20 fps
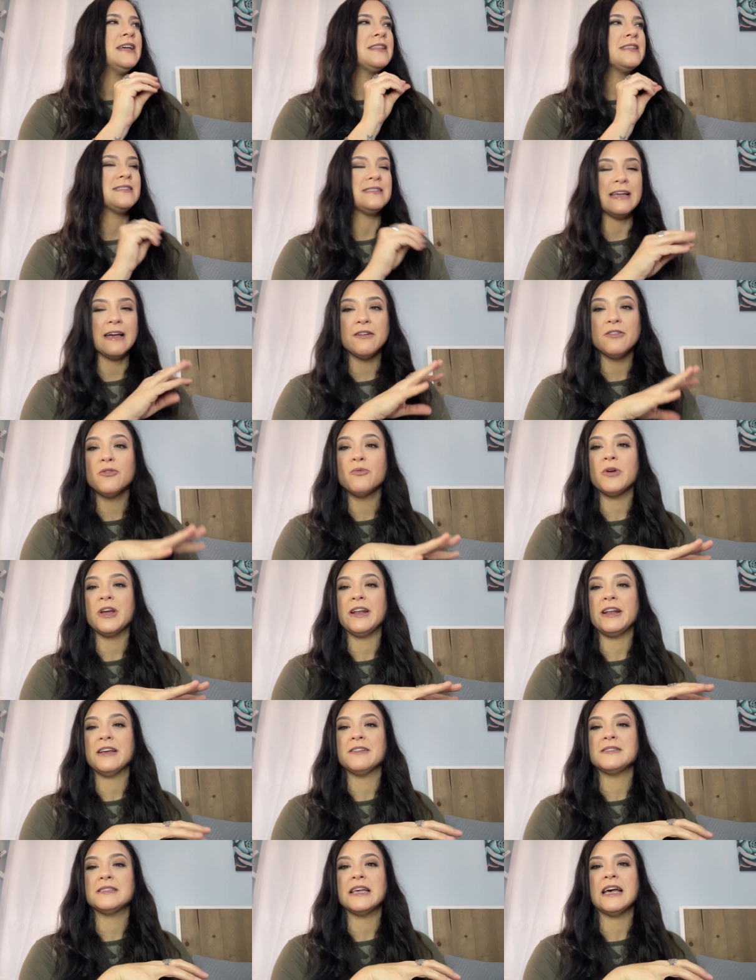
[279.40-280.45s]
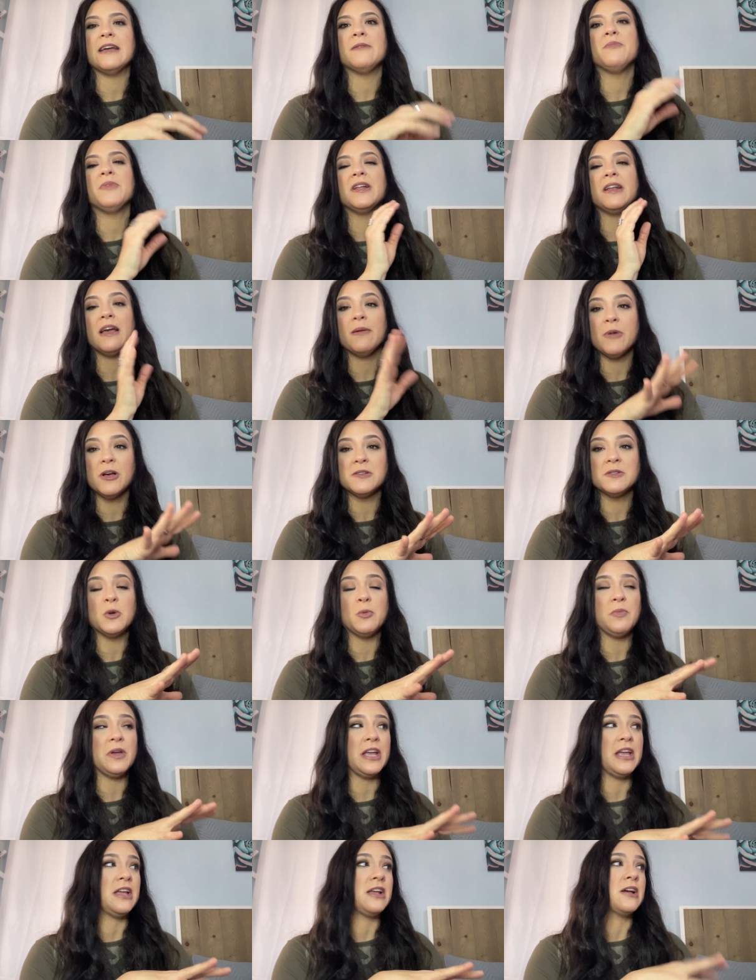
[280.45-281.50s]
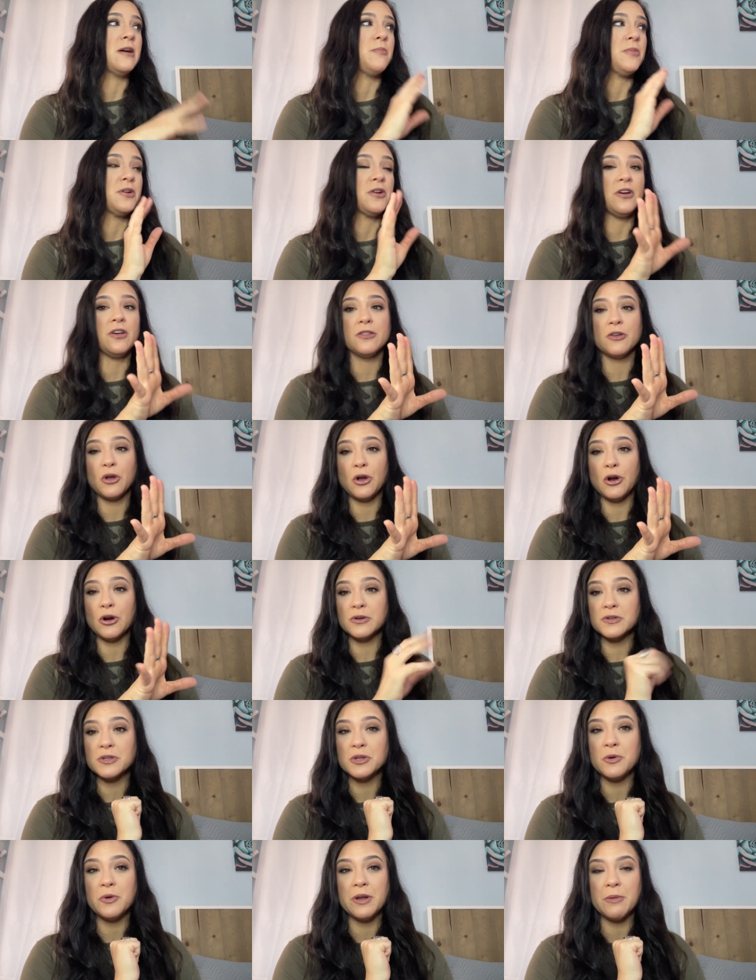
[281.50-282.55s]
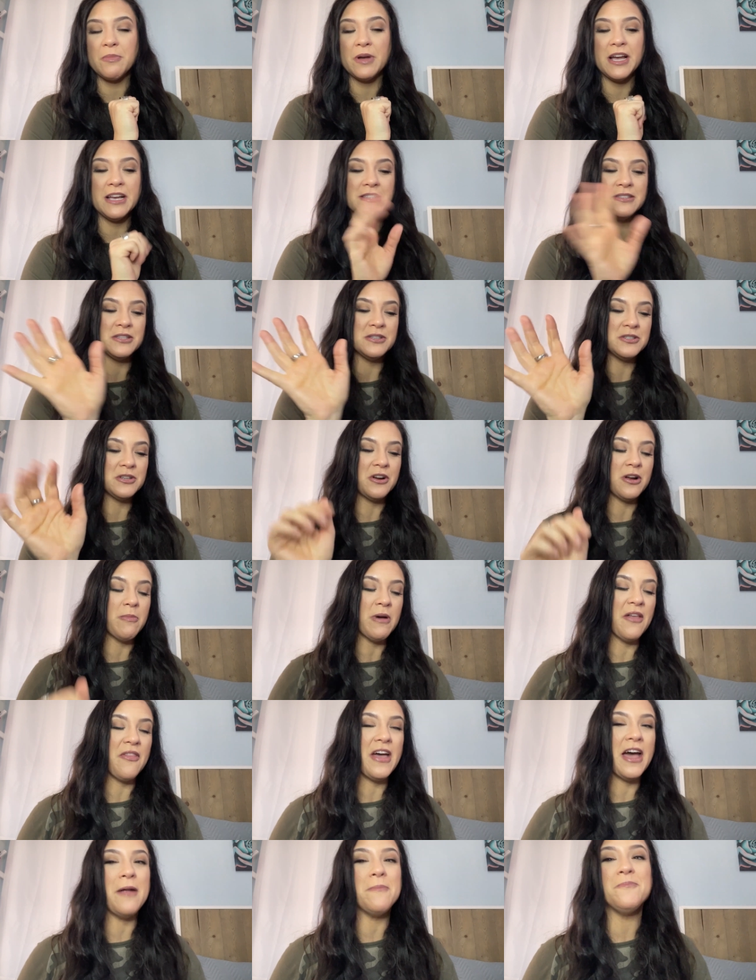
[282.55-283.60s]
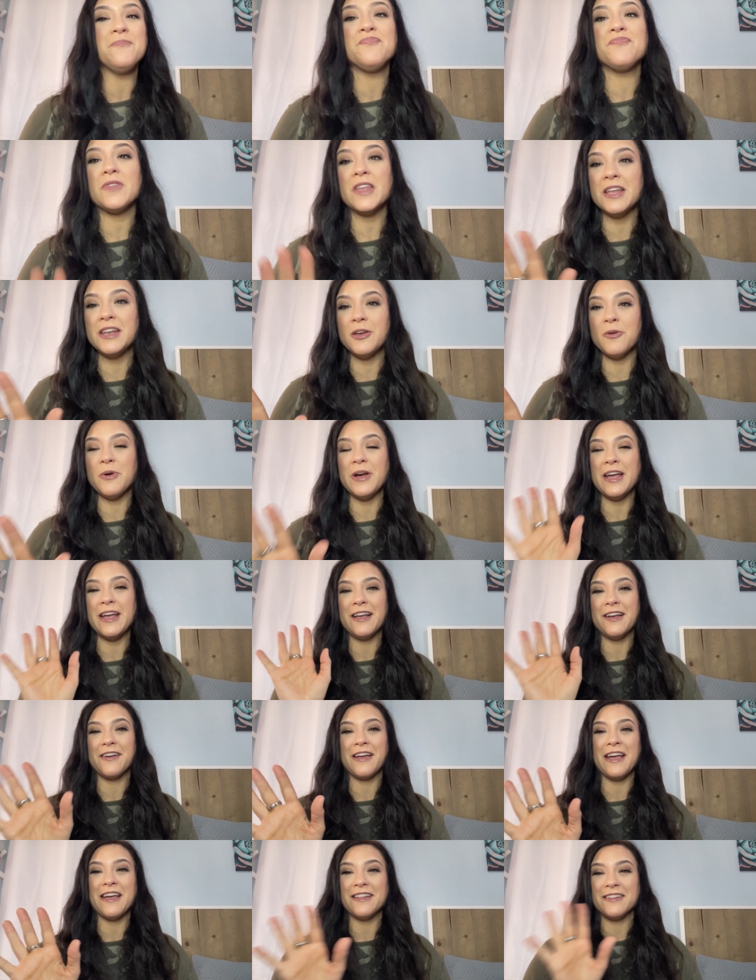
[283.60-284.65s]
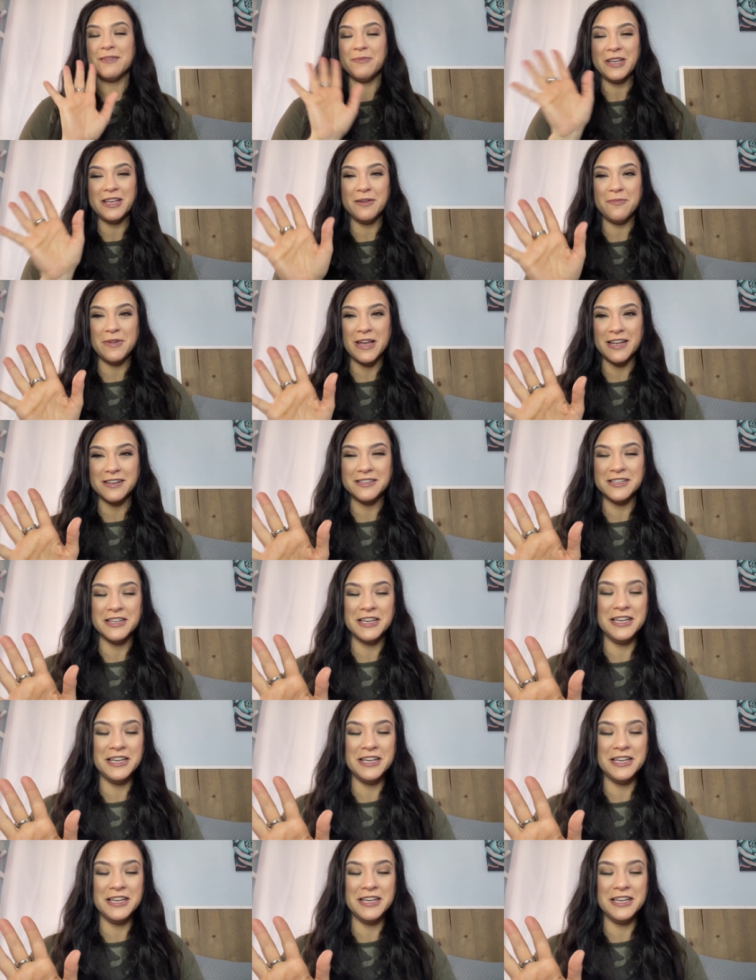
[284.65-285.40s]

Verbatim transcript: the sound of the rain outside, but I'm also picking up on all the cars going by. So sorry about that. Anyway, okay, let me get back to